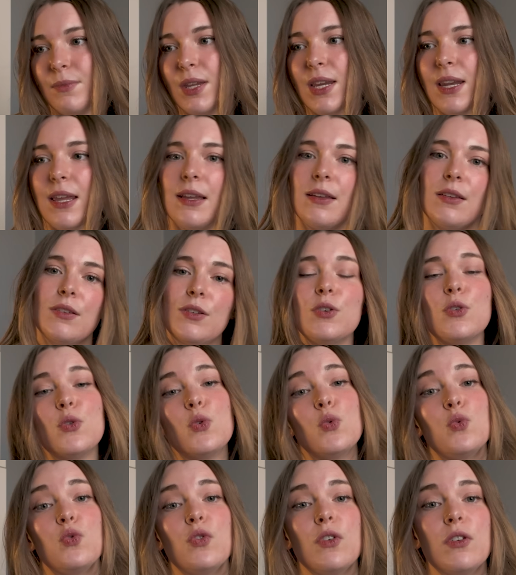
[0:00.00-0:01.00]
meaning
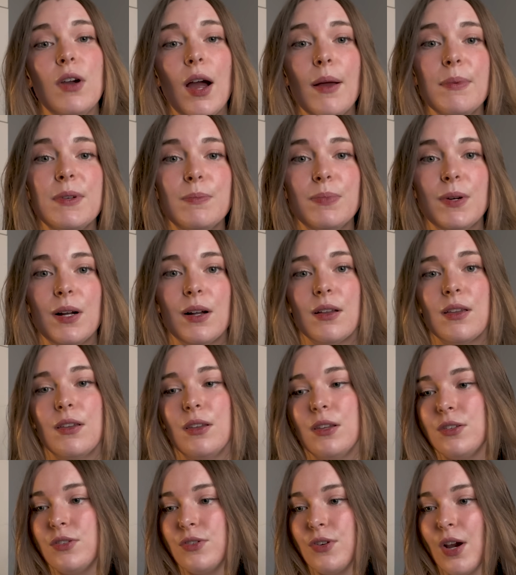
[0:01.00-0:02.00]
you grabbed a book,
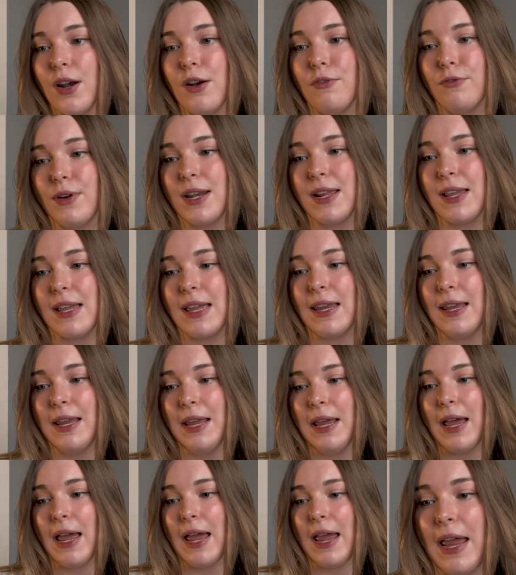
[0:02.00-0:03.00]
started reading it,
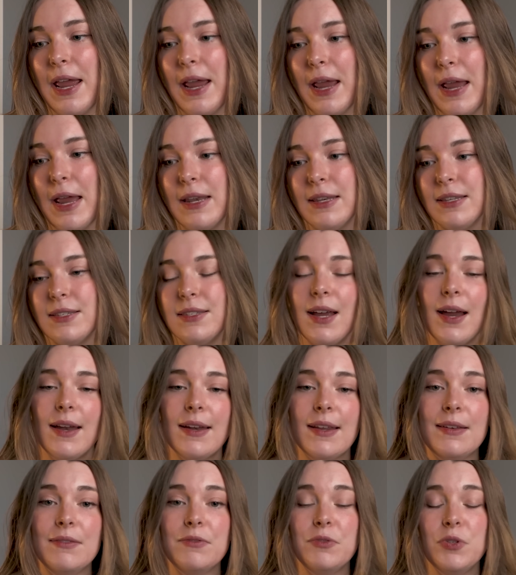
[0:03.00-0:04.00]
and
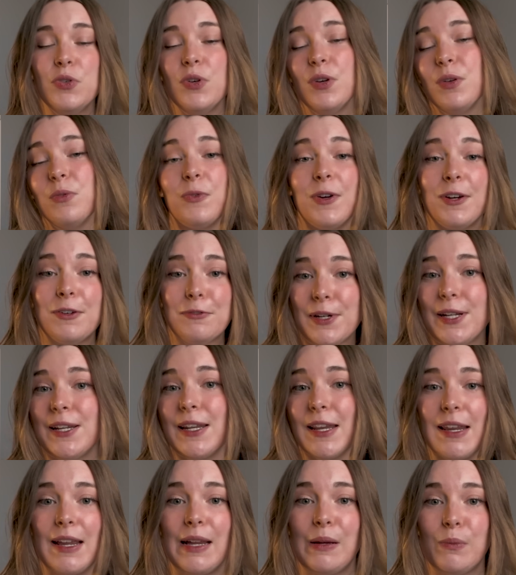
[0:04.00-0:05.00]
decided you didn't want to read
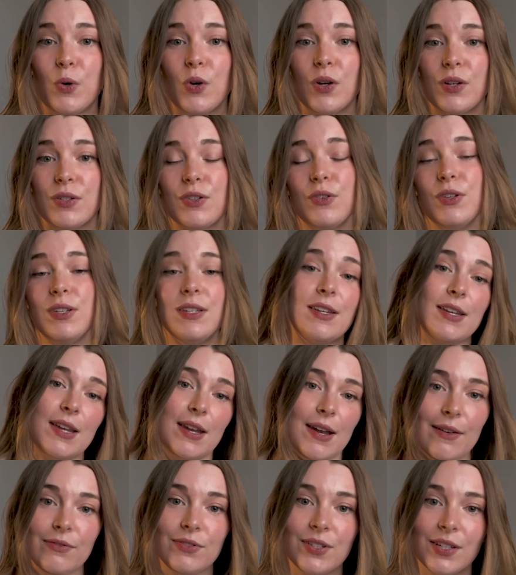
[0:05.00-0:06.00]
it anymore, so you
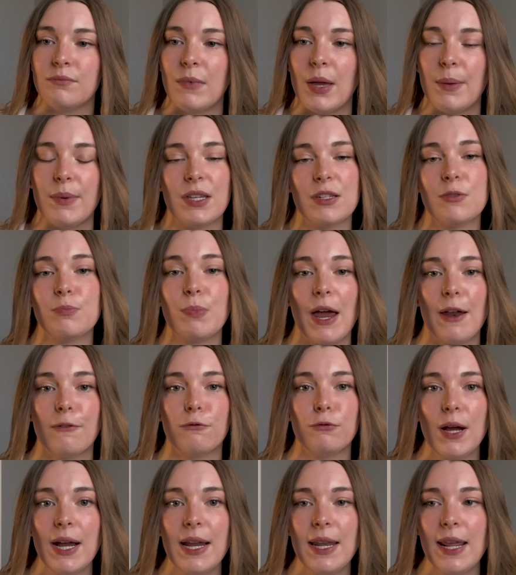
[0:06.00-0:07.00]
DNF'd it. Maybe it's
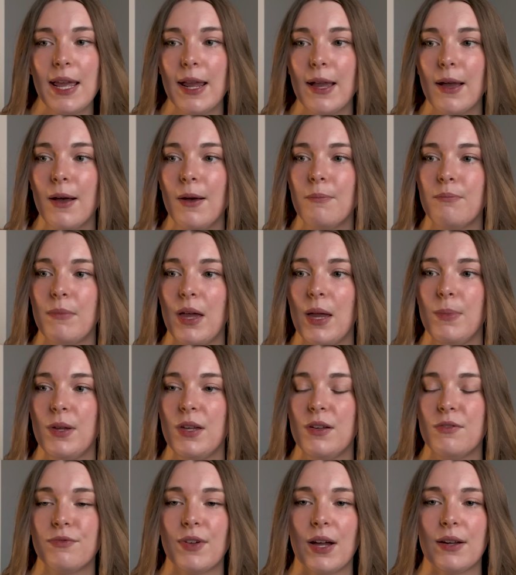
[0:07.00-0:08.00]
bad writing, maybe
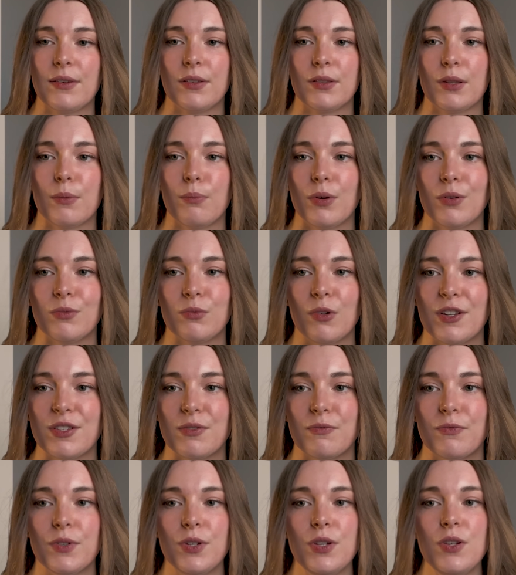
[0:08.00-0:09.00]
you found out the book
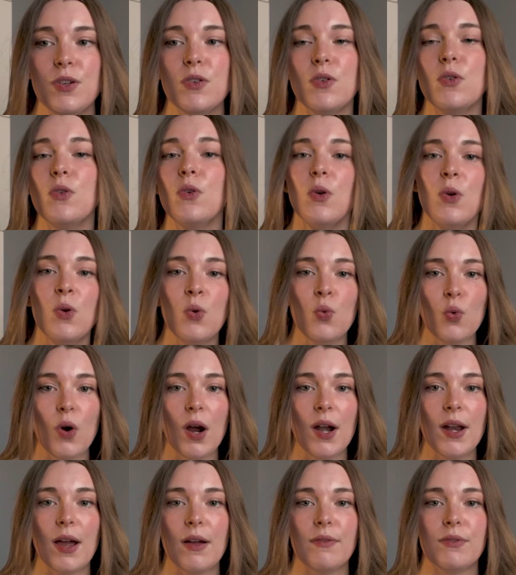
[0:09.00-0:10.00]
wasn't for you,
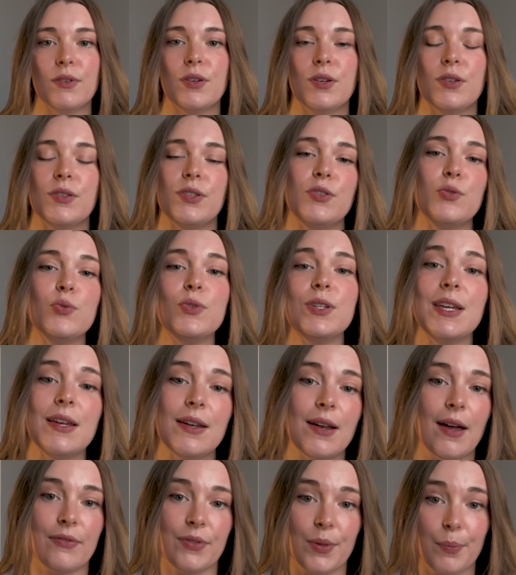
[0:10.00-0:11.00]
whatever, you
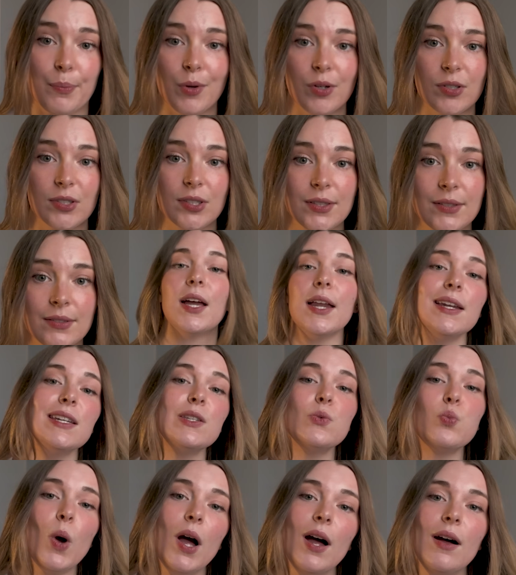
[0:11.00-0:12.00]
DNF the book. And
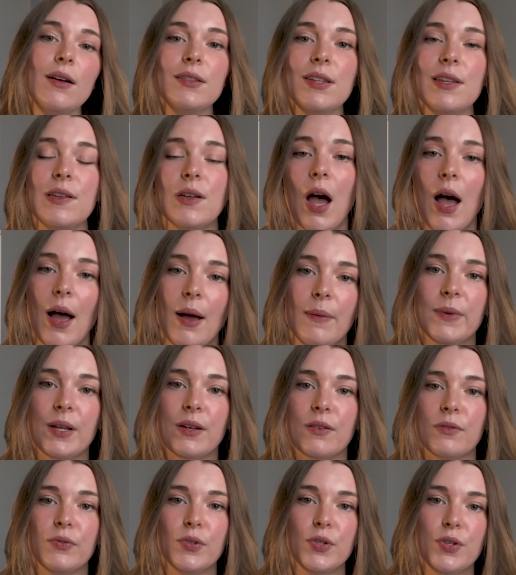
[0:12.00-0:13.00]
it's wildly
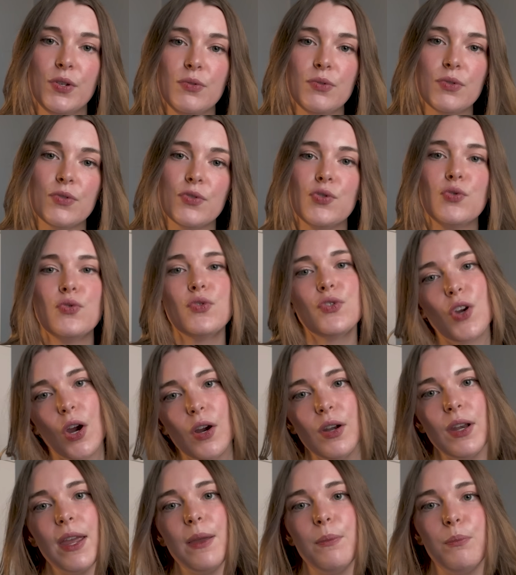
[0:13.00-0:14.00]
common for users to
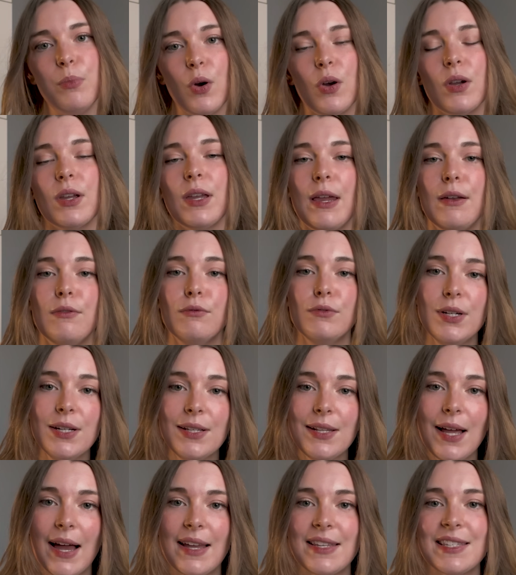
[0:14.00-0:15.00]
start a book and
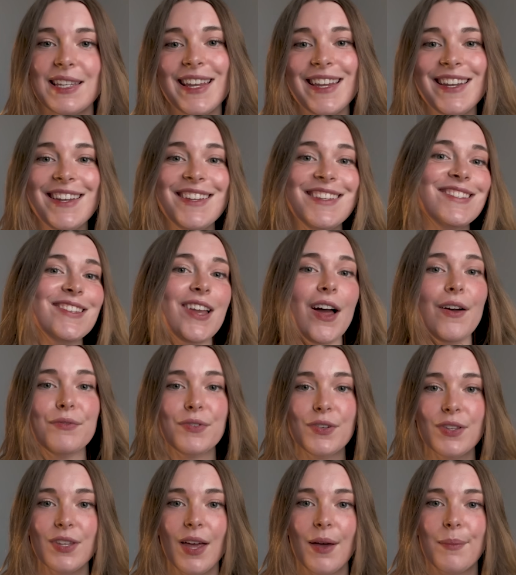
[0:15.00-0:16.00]
realize it is not
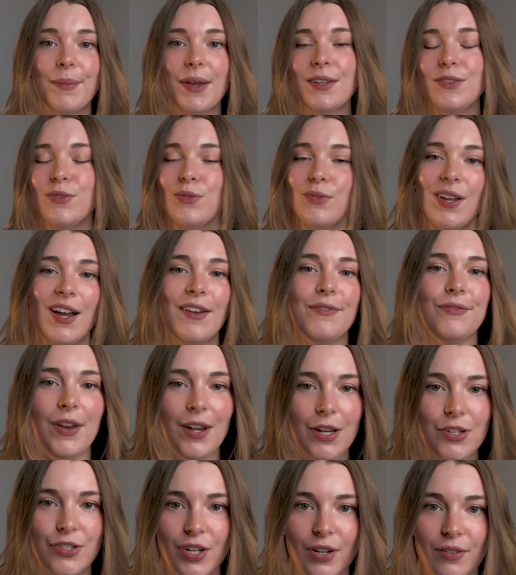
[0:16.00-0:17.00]
for them and to not
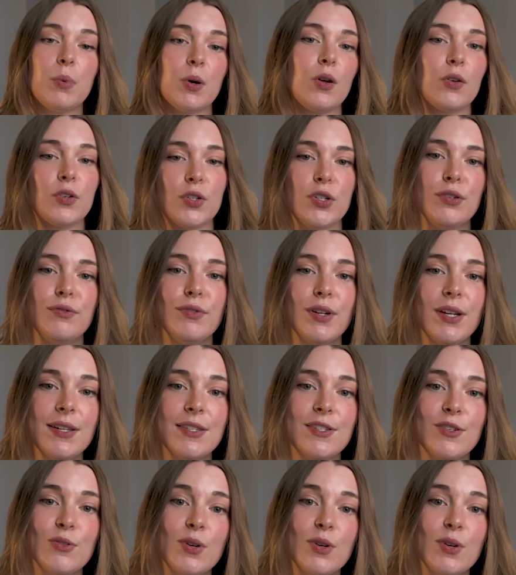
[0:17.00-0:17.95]
finish it. But on Goodreads, you